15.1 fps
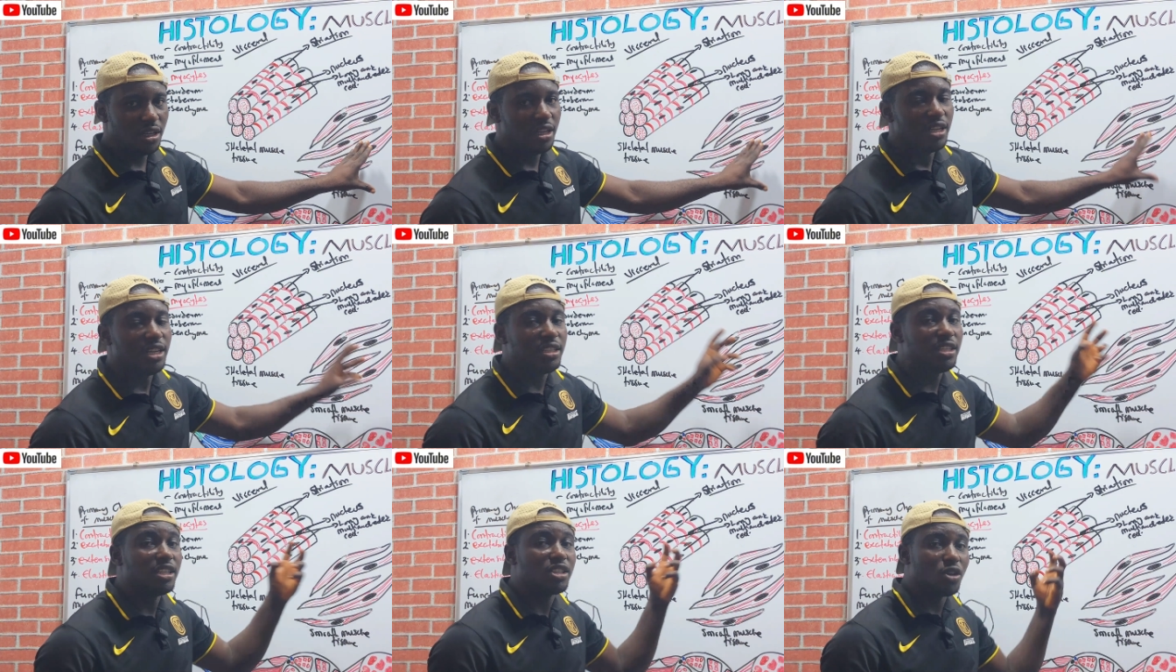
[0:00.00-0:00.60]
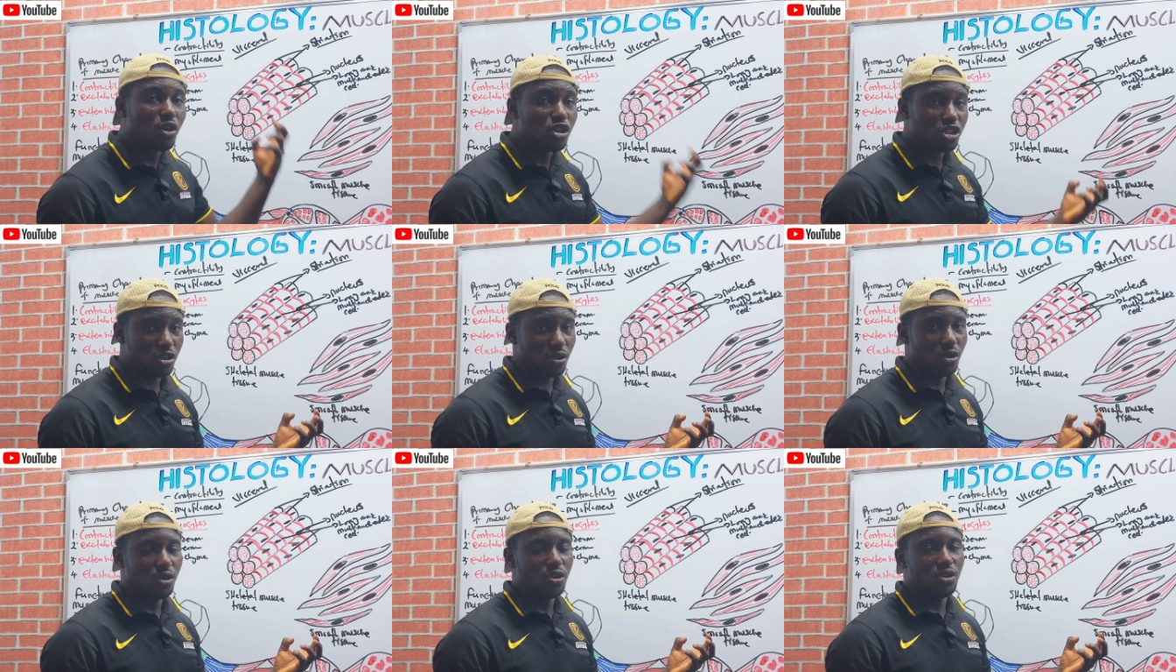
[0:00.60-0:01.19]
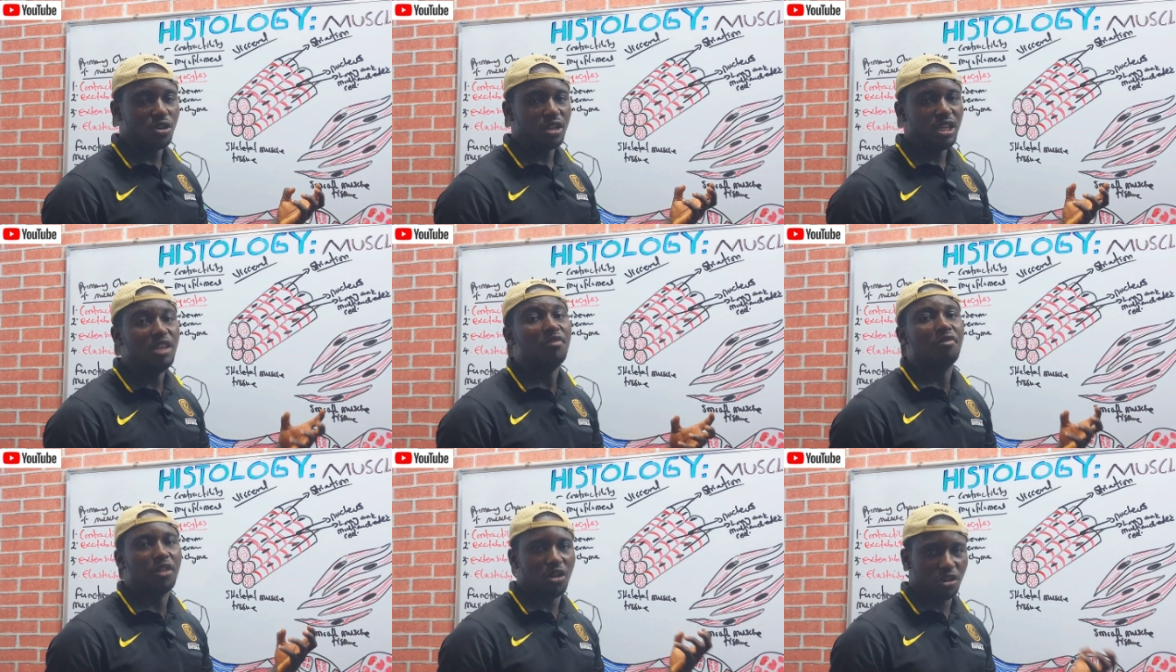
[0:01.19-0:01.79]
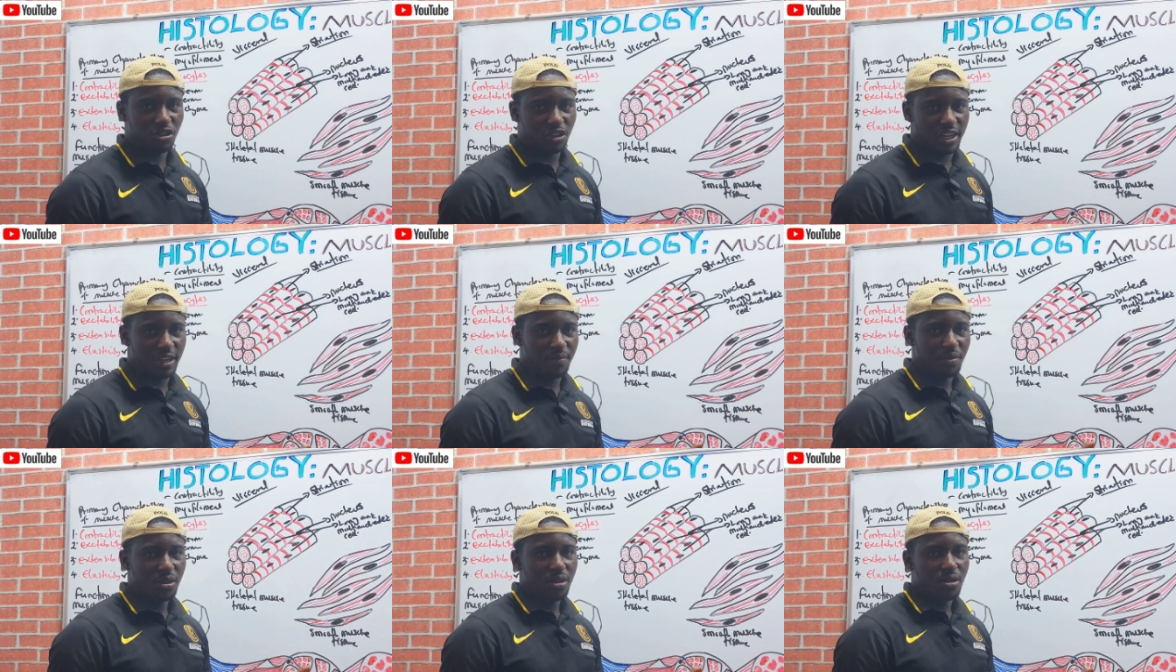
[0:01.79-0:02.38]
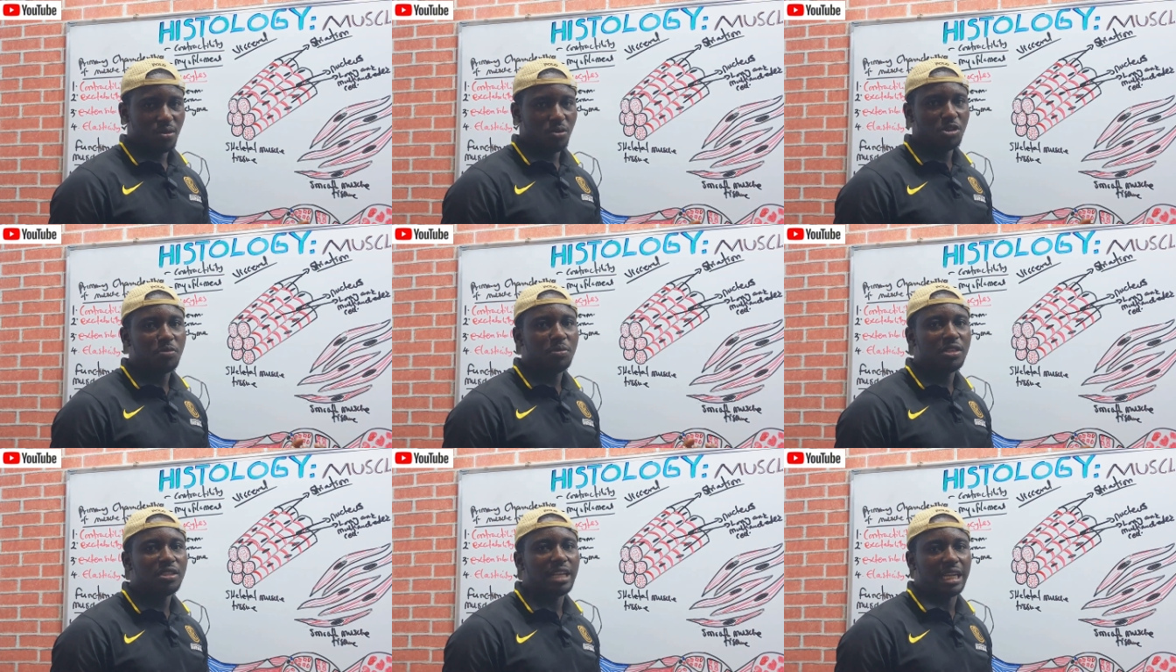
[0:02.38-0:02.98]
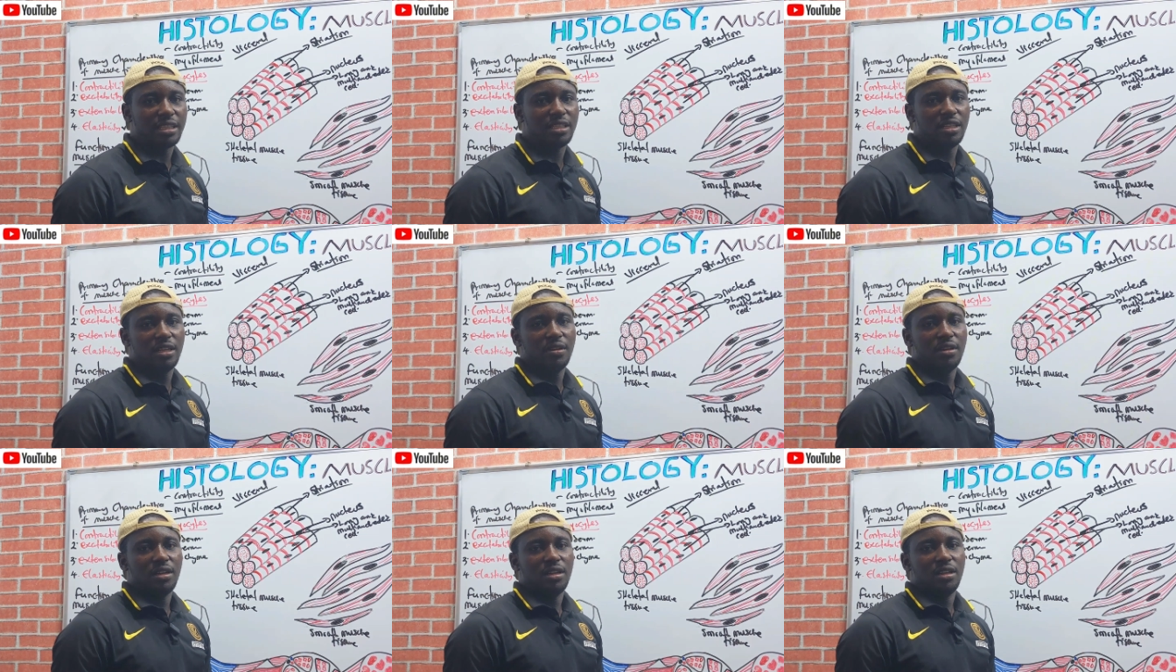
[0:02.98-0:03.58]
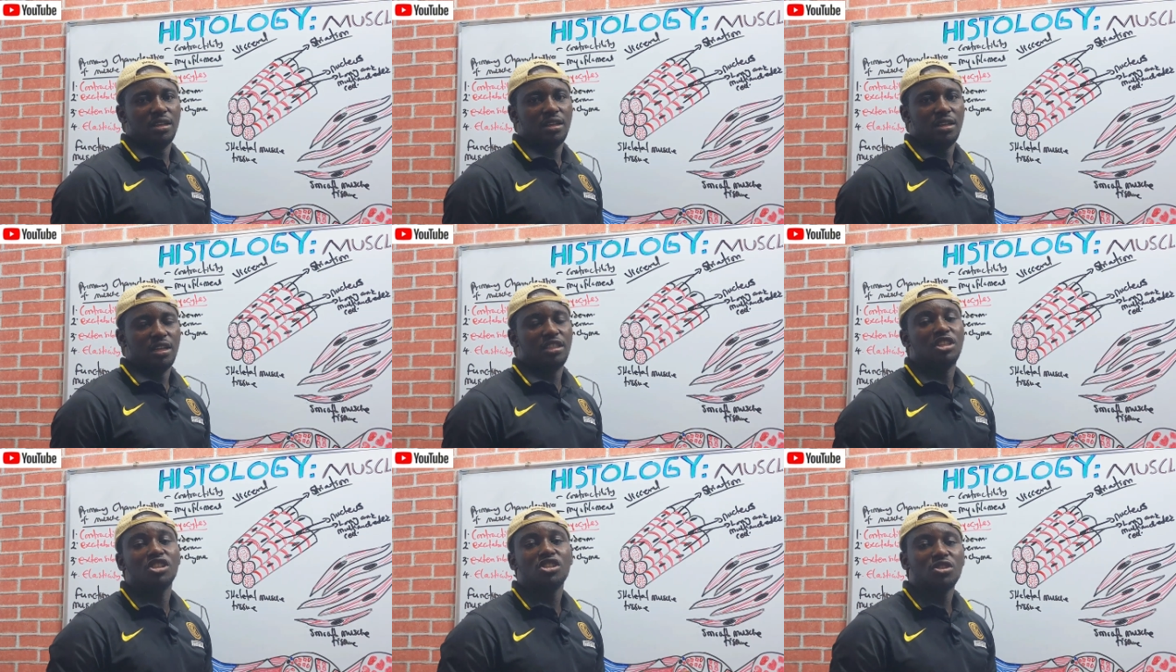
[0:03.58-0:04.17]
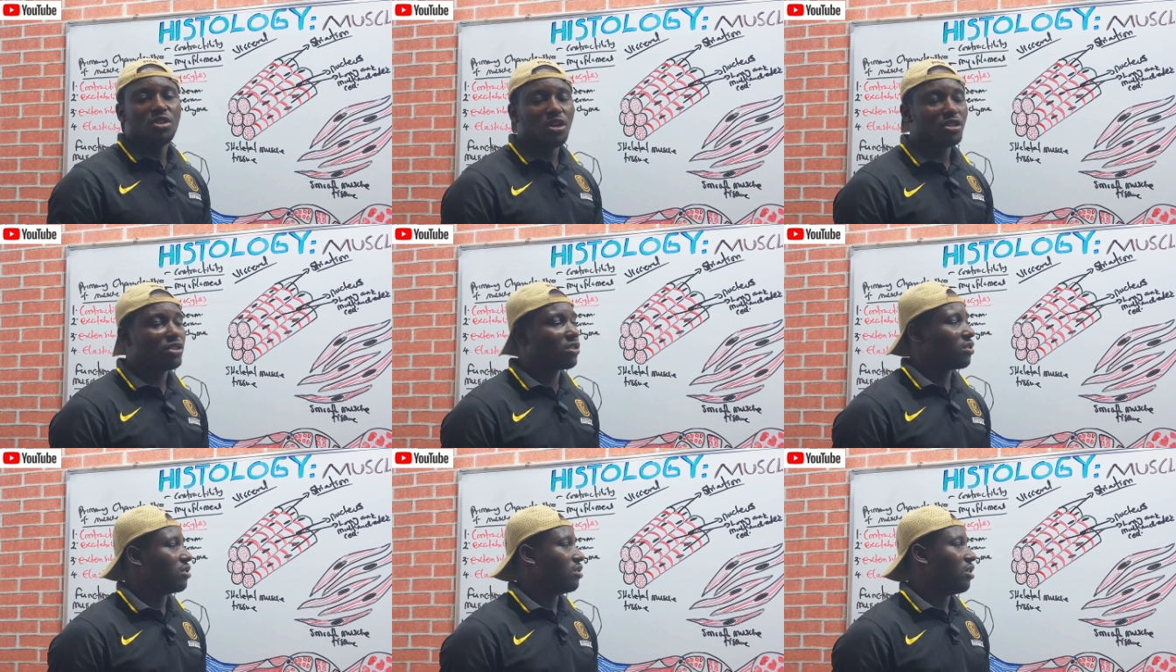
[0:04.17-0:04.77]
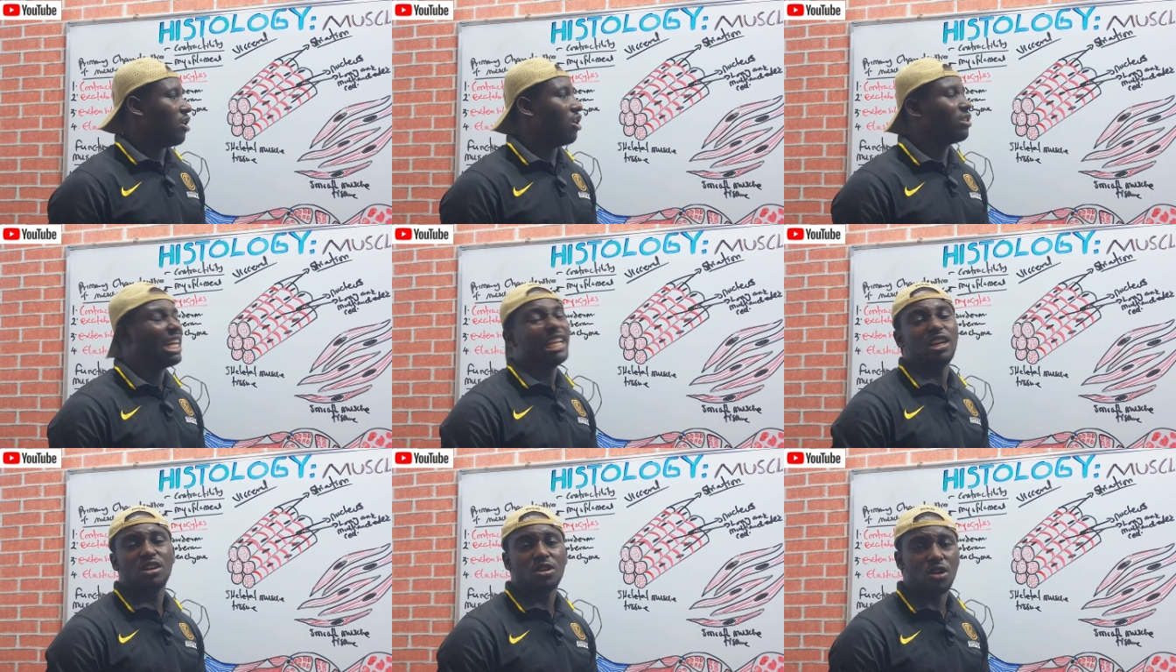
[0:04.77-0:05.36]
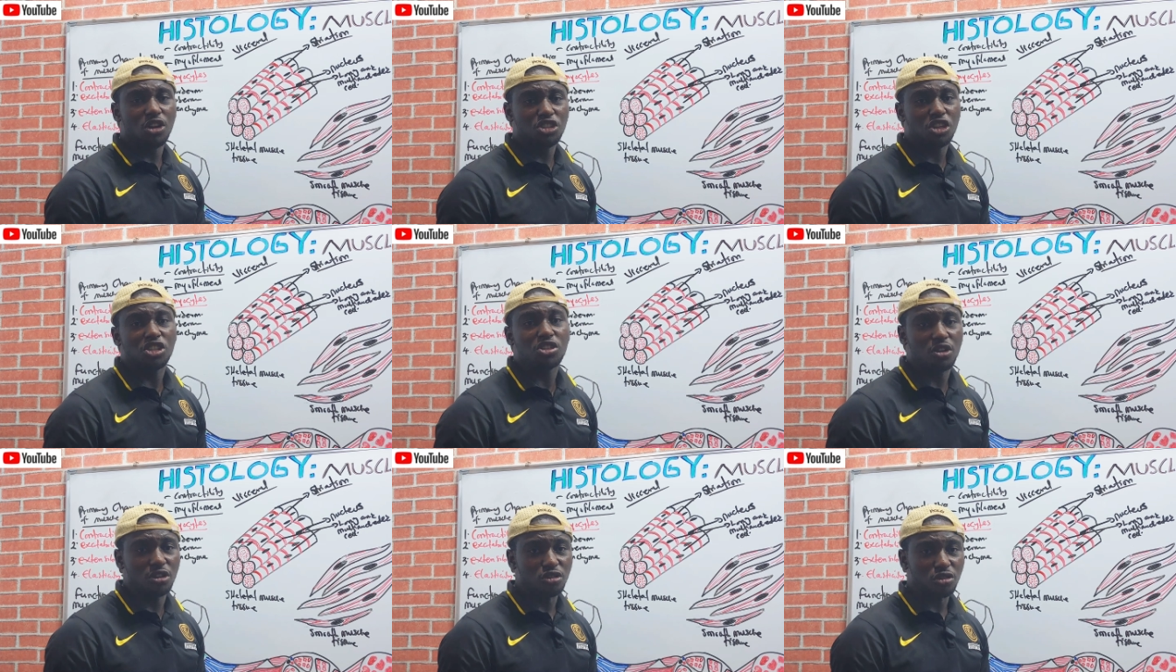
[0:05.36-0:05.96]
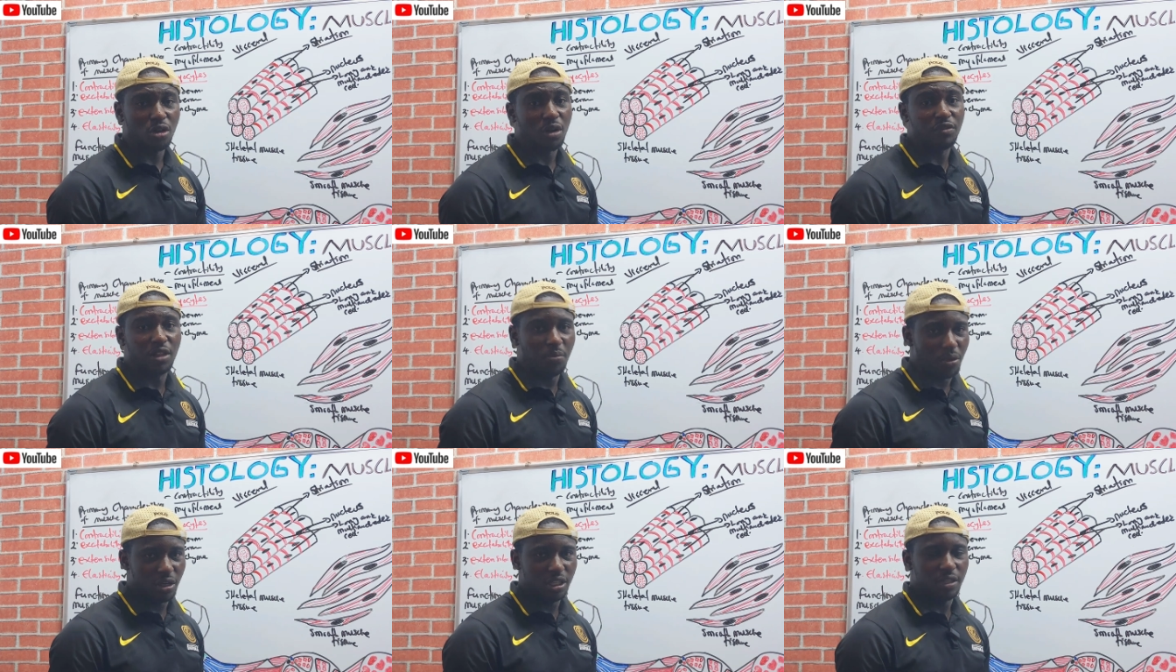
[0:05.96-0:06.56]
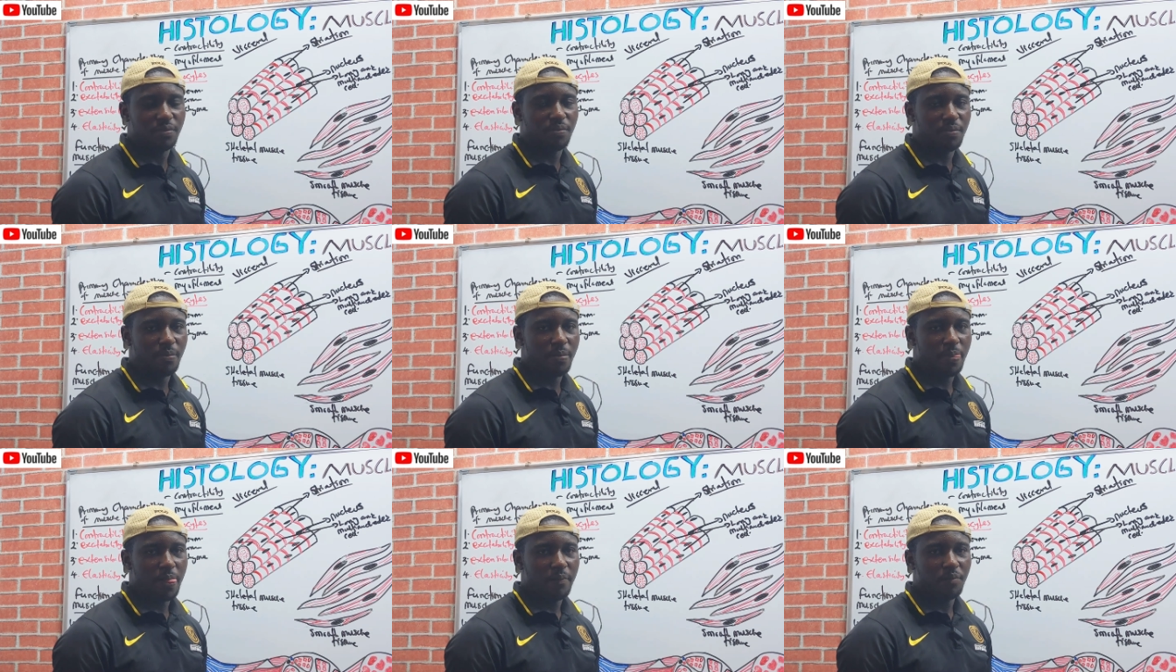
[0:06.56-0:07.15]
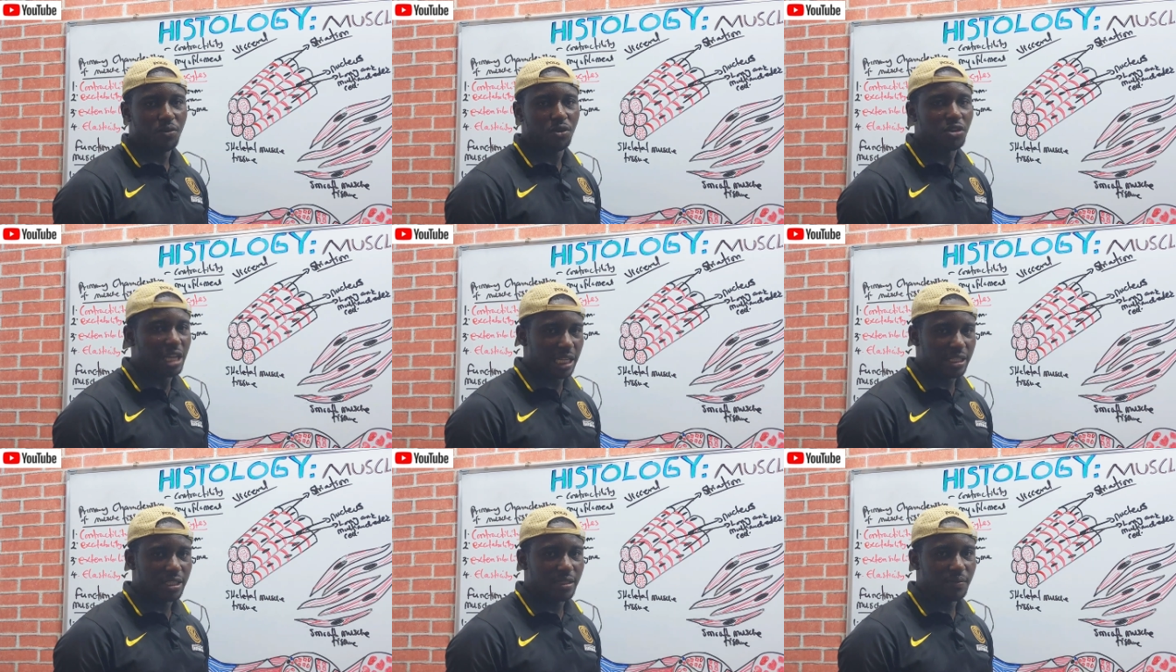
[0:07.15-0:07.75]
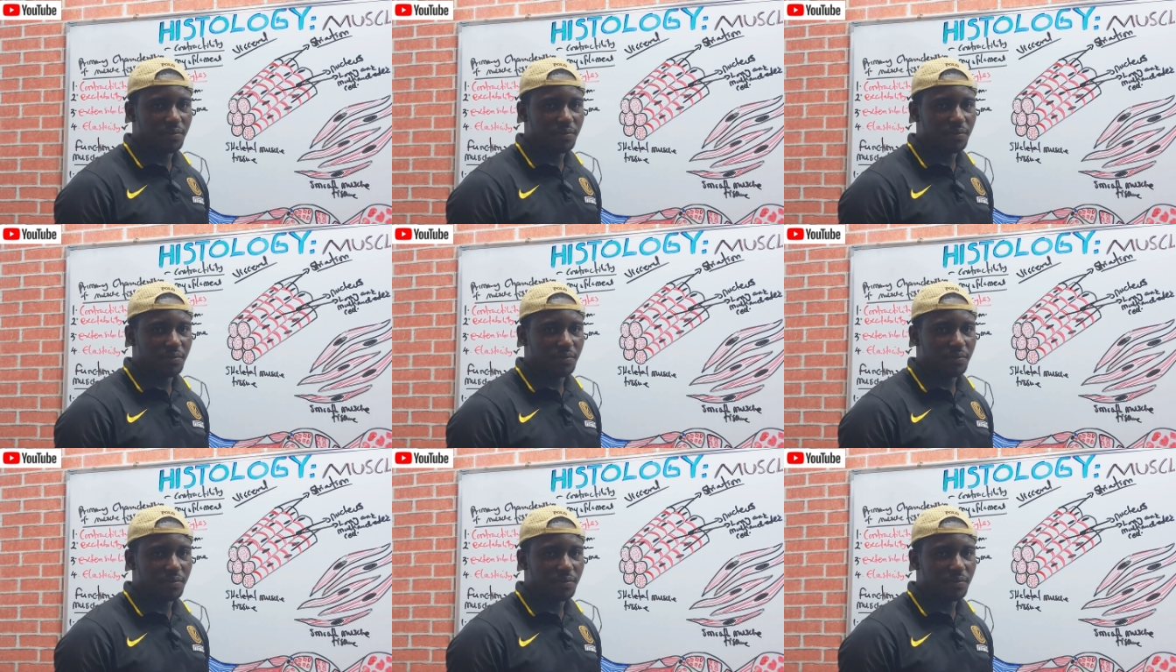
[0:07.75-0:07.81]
It is also involuntary, which means that it is not under the conscious control of the body. You get?